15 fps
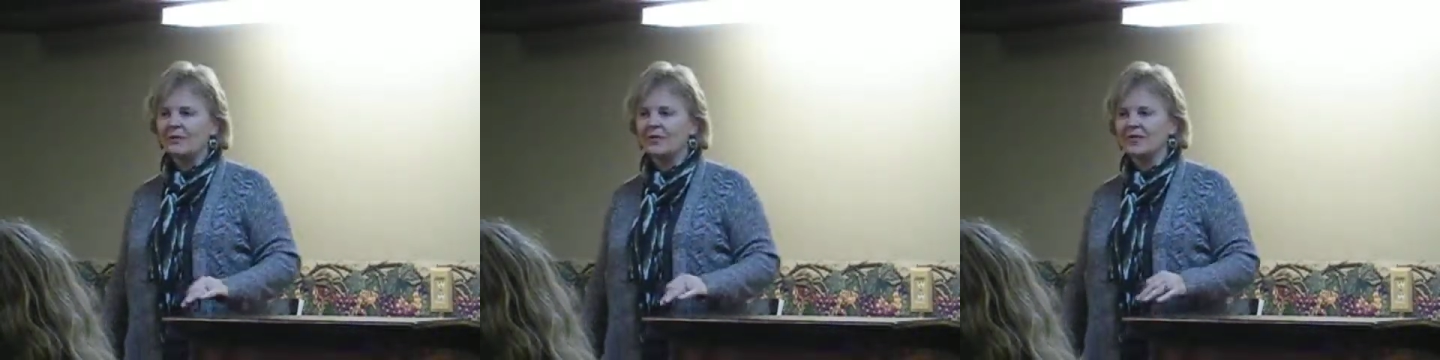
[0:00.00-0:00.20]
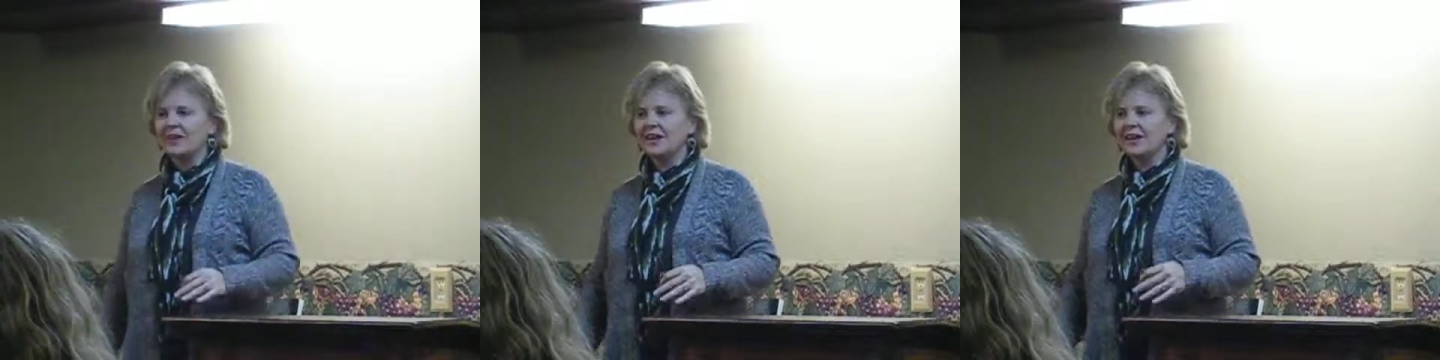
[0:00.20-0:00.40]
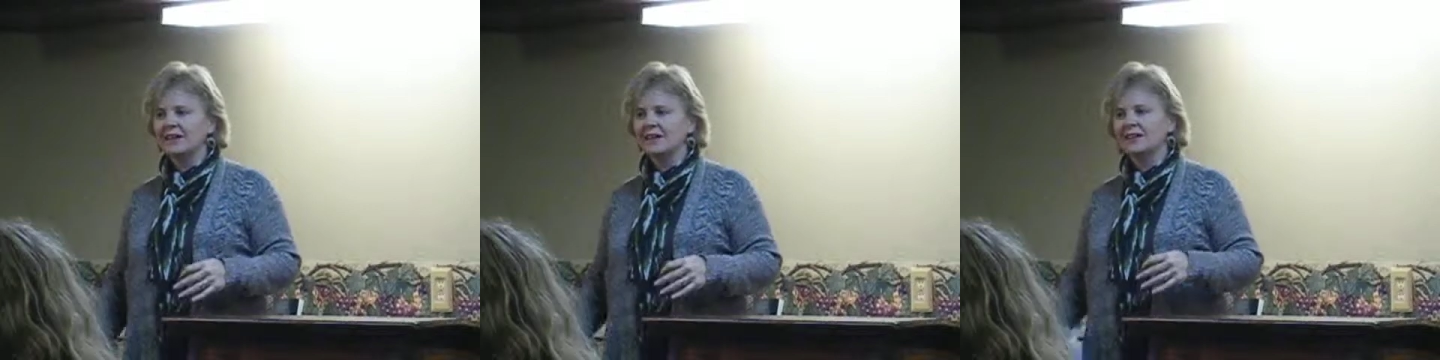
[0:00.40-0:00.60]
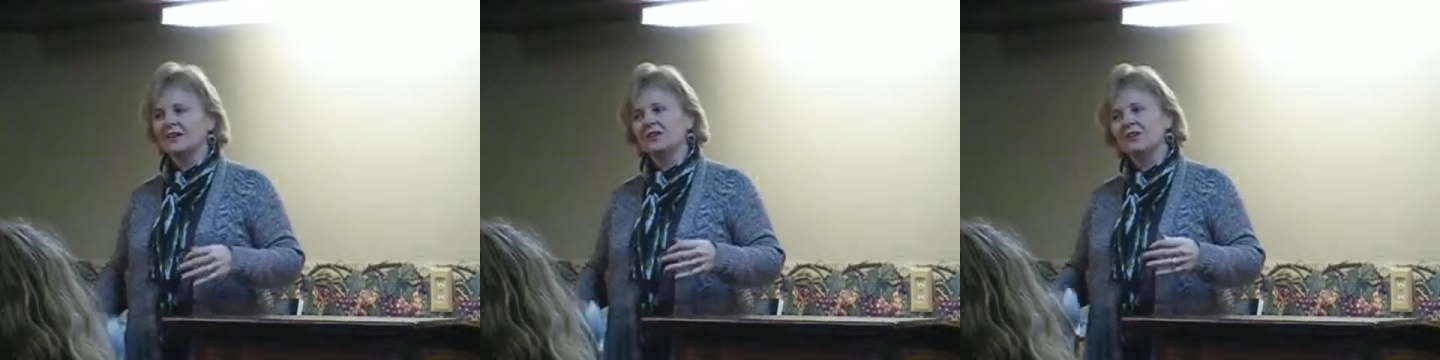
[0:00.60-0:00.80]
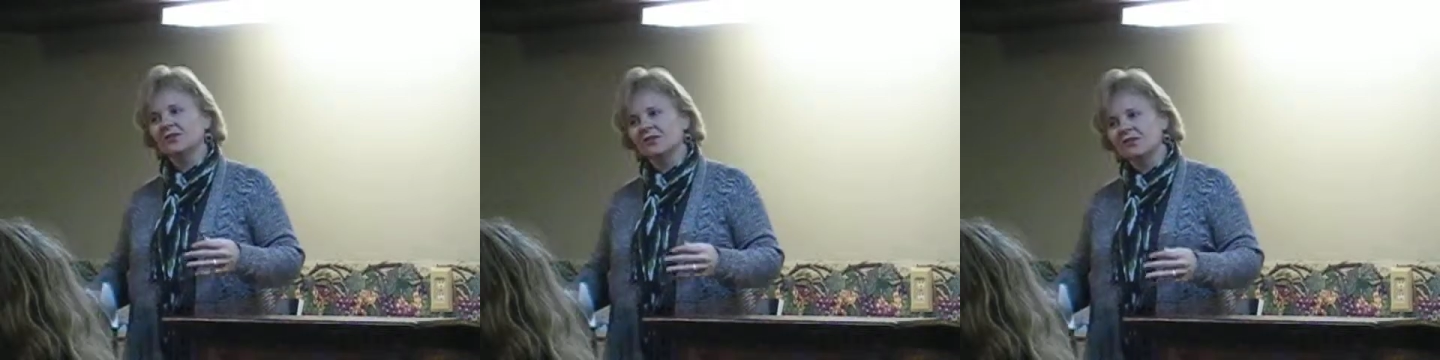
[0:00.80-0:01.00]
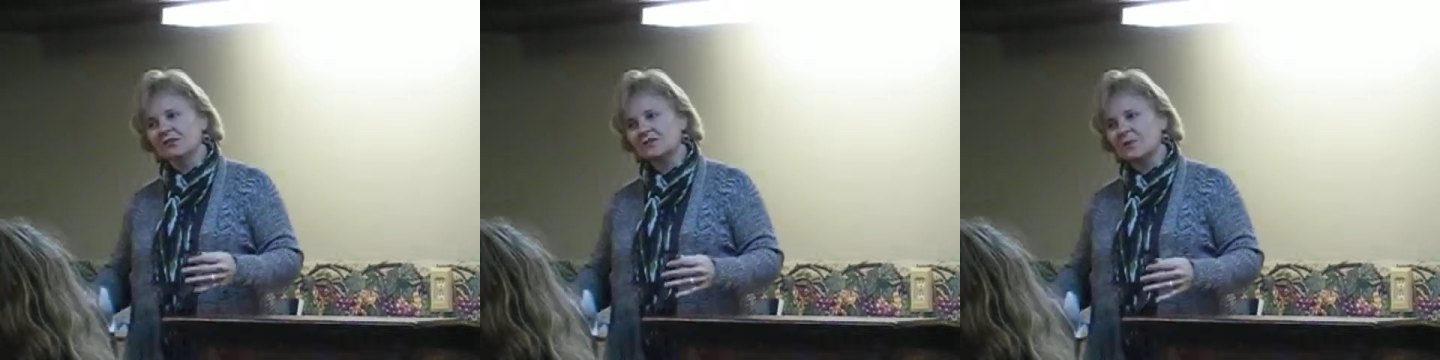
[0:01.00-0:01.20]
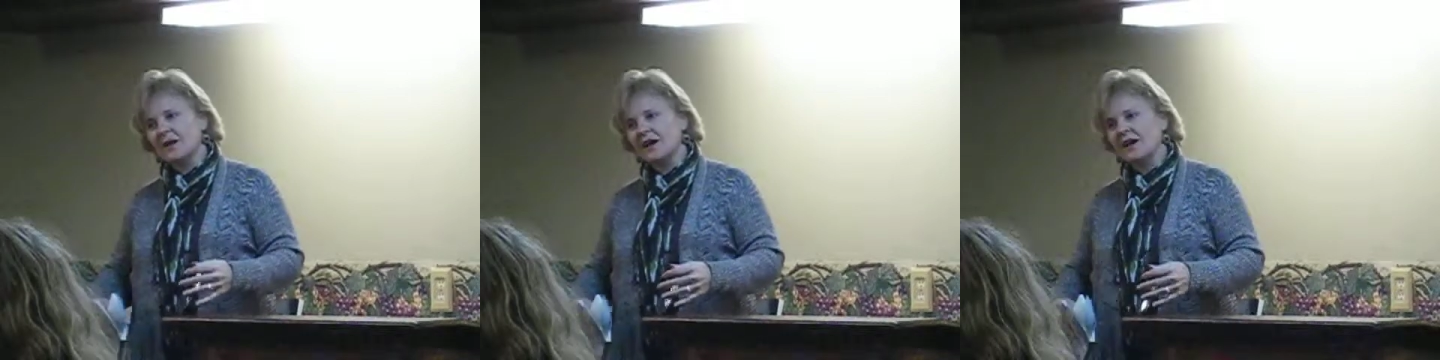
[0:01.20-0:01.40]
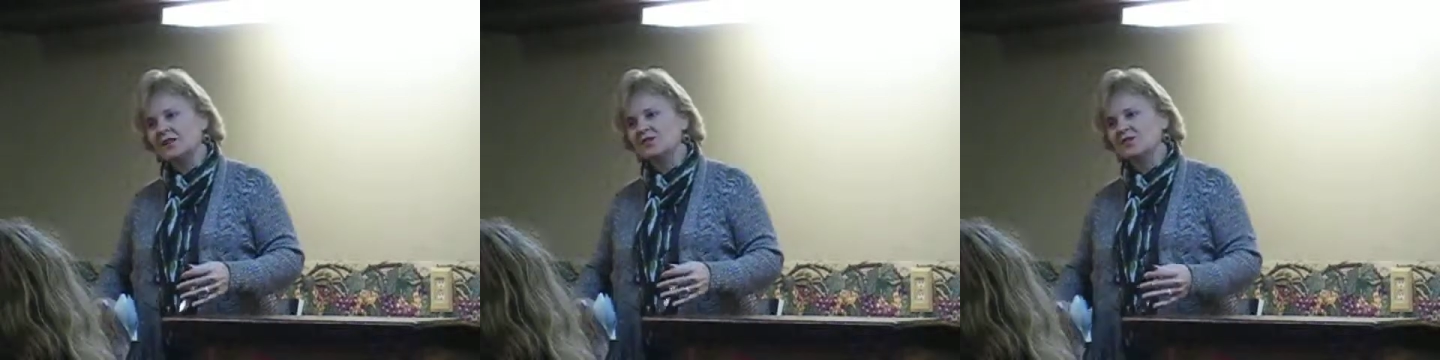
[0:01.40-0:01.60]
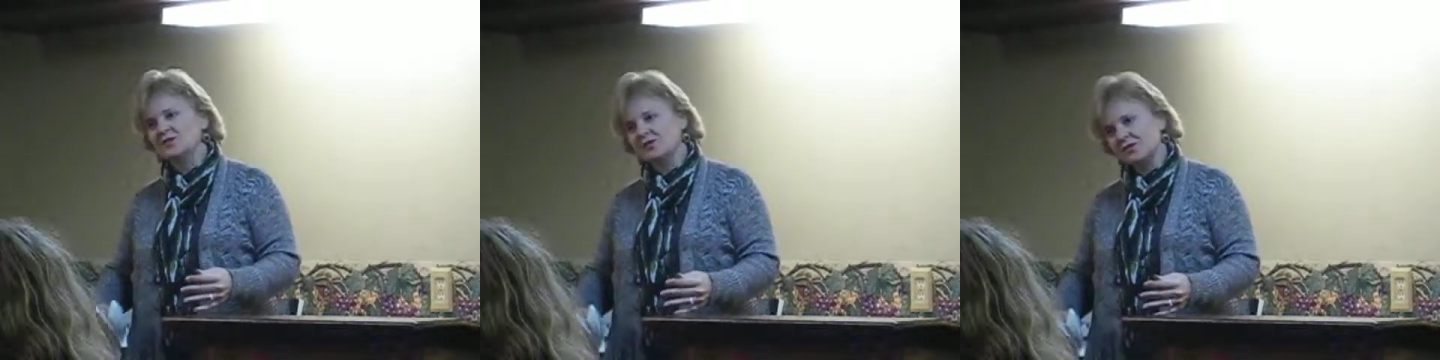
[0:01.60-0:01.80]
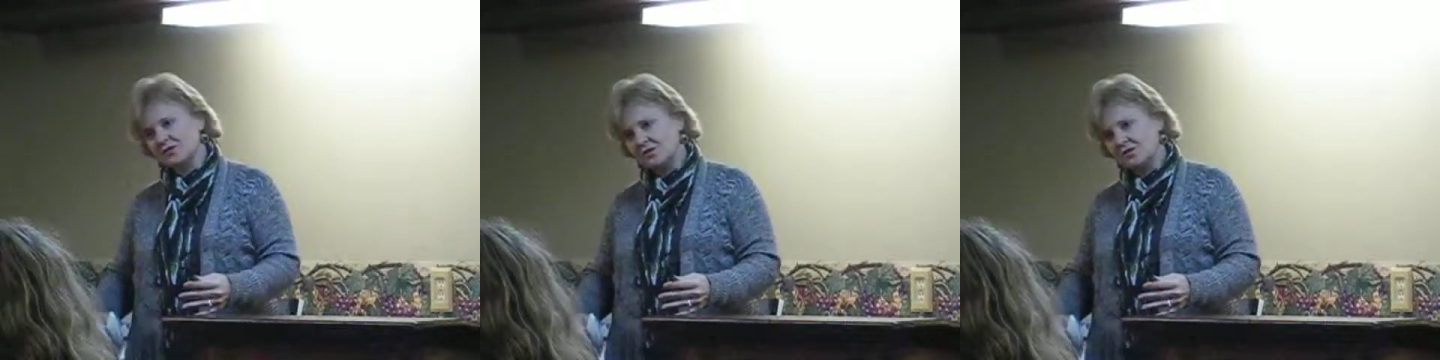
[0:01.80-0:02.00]
but then a year goes by,
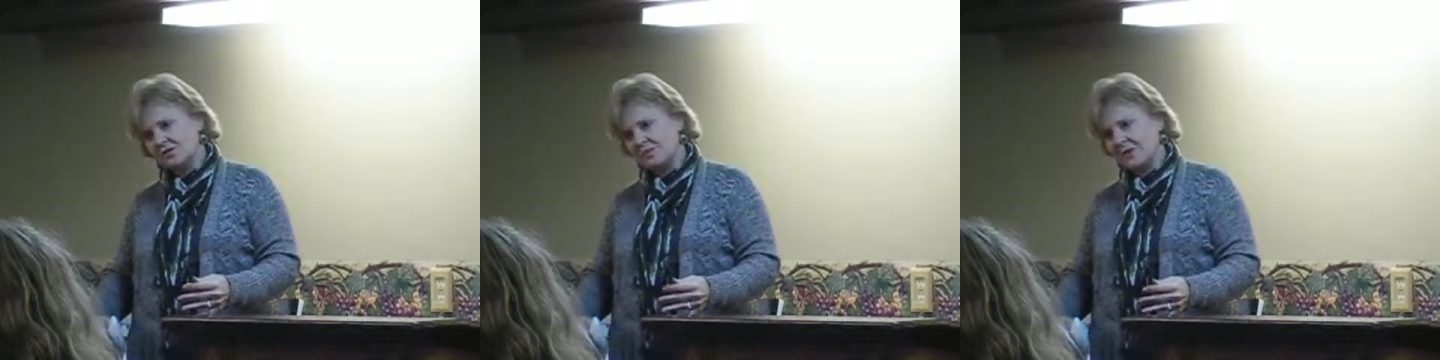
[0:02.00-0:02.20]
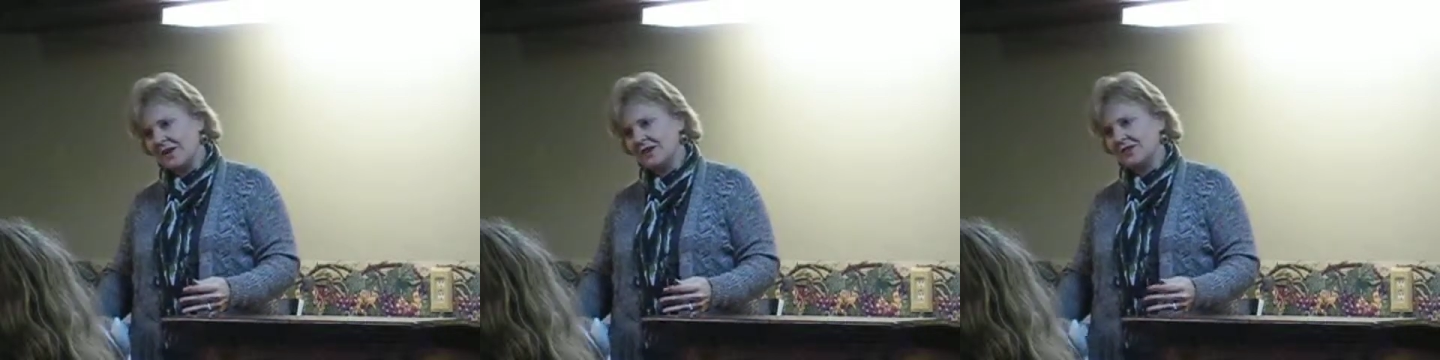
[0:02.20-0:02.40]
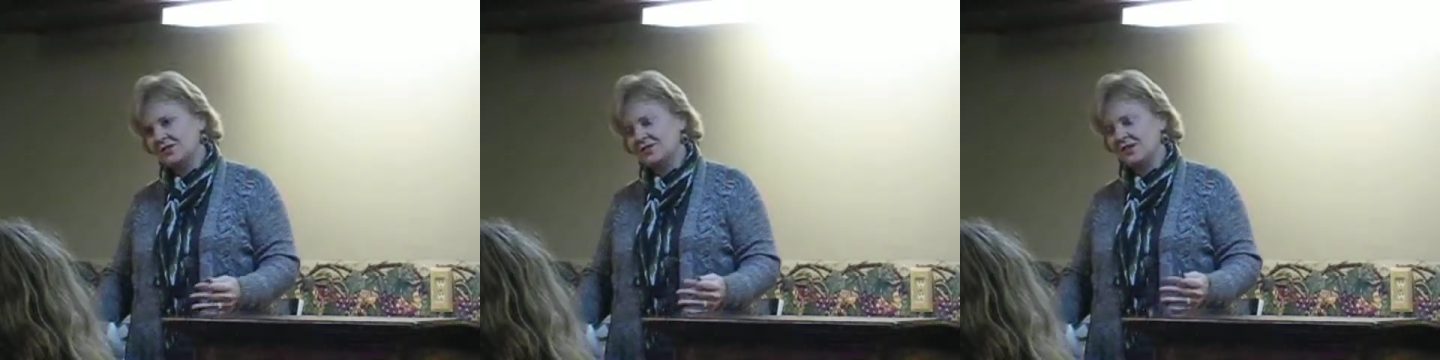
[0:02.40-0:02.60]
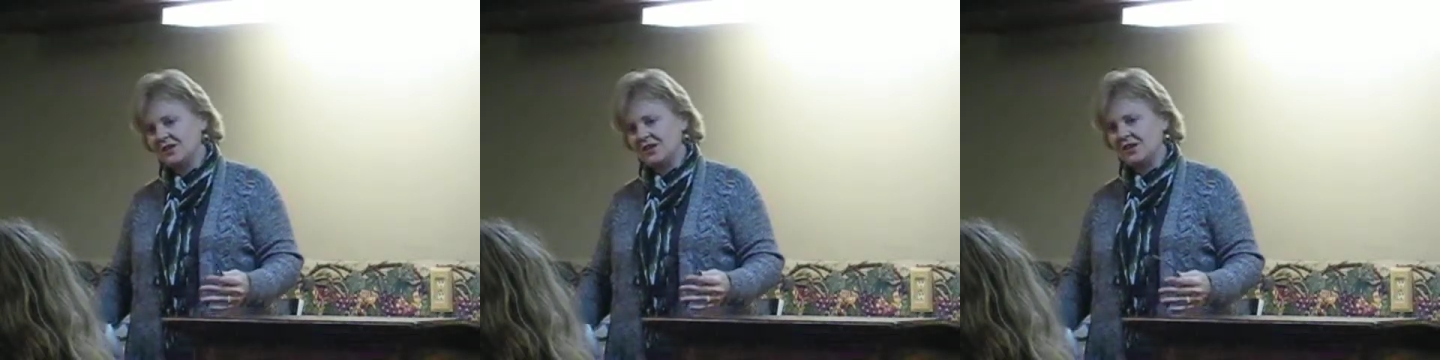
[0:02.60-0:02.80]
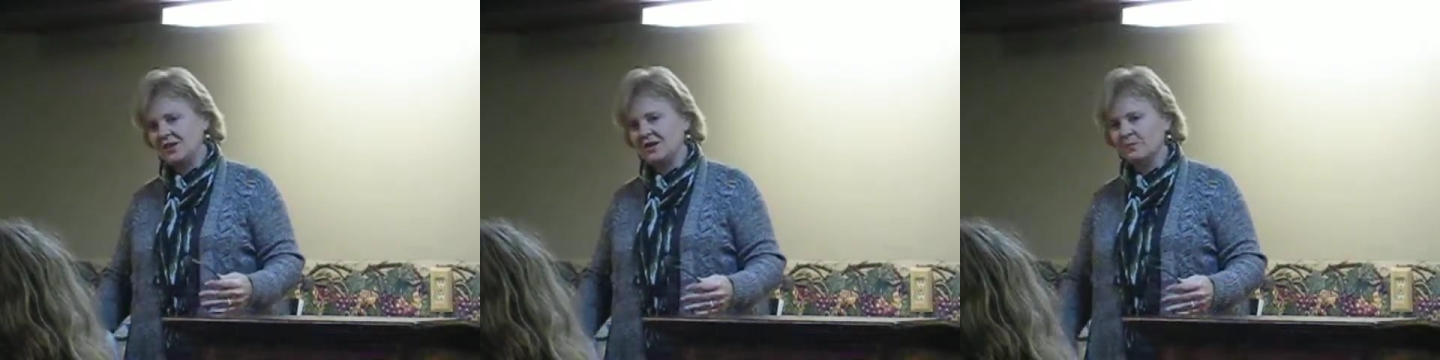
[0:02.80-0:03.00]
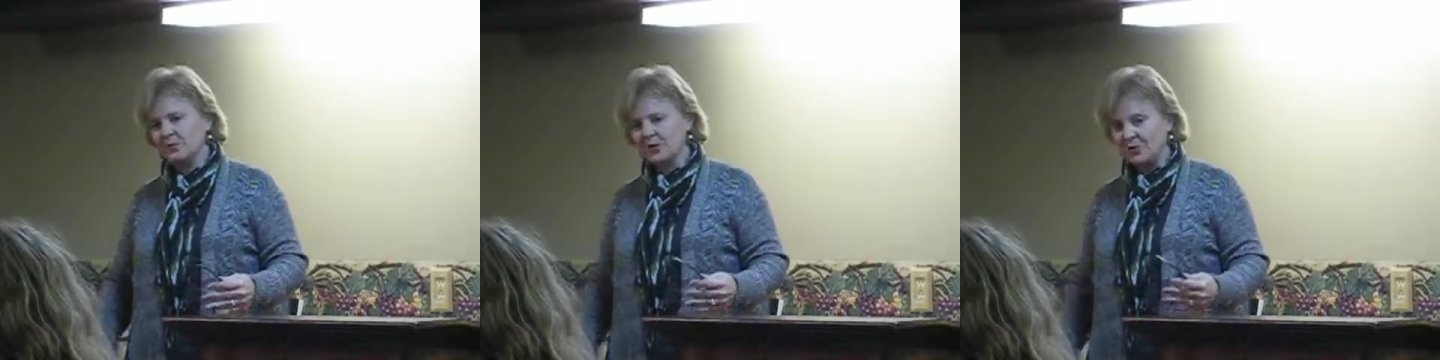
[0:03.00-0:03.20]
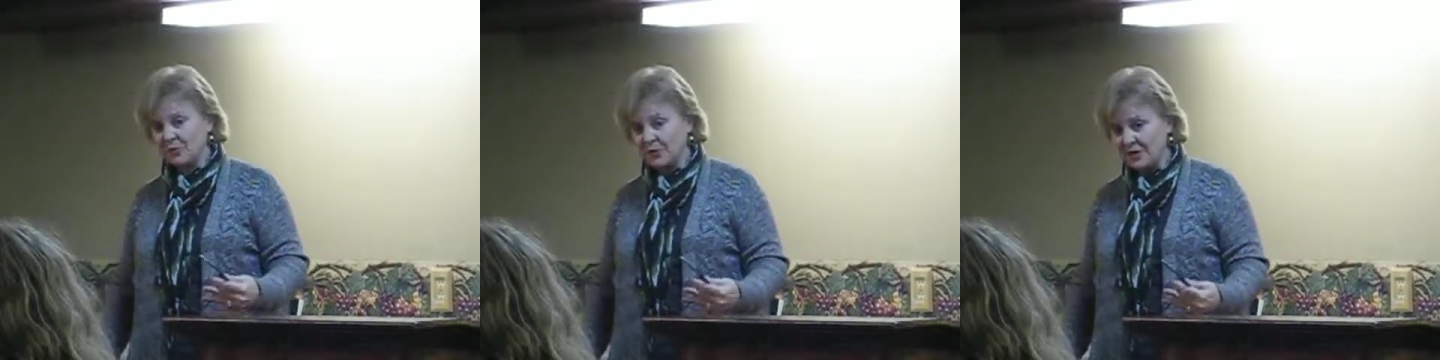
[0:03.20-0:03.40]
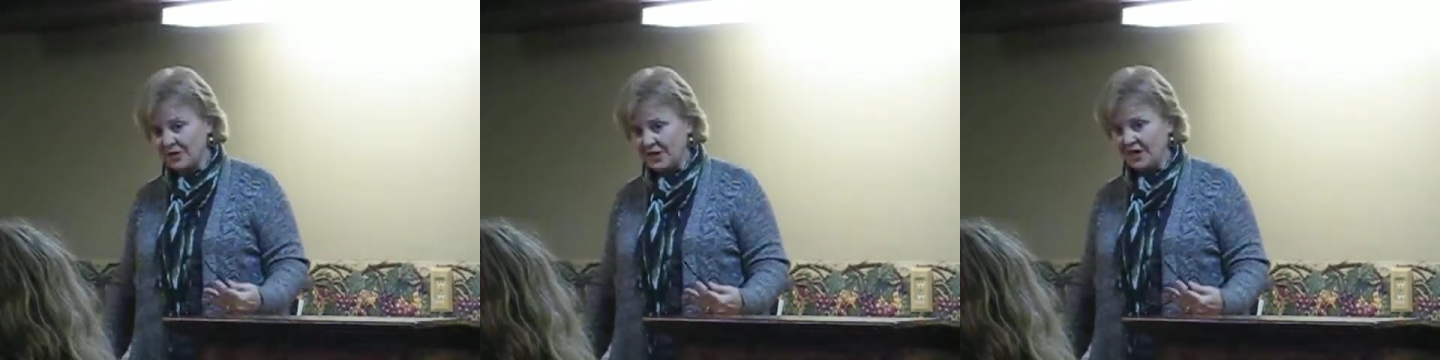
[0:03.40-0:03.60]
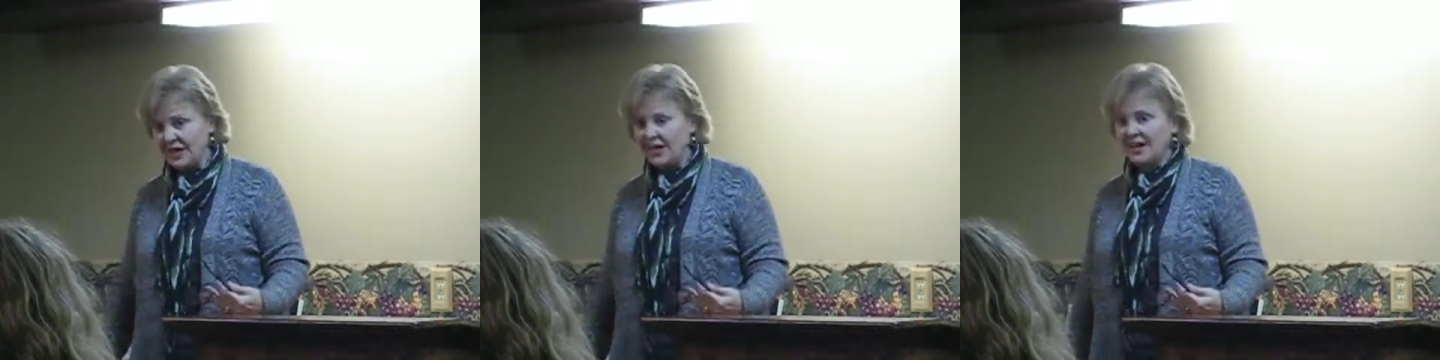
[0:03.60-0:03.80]
2 years goes by, I started getting pretty weary.